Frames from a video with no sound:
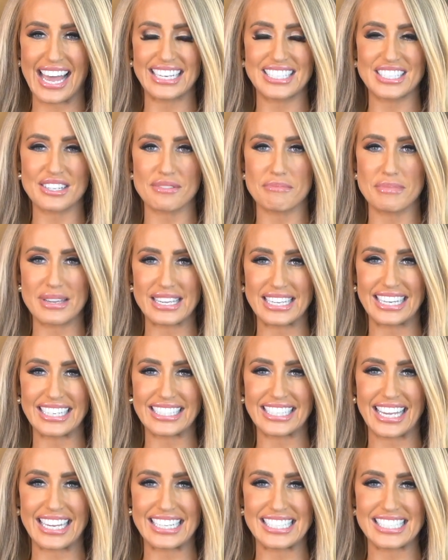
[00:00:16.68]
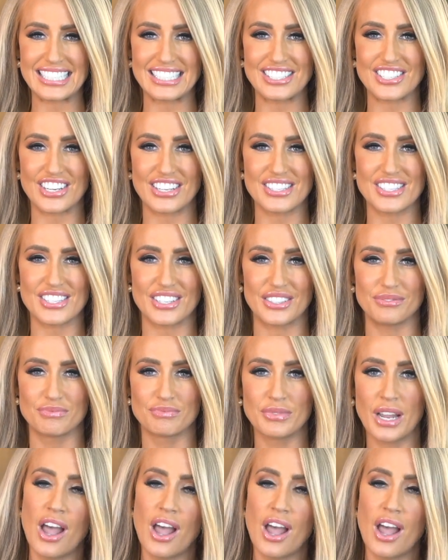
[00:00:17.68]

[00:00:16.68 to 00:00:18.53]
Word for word: and me, Katie Jensen.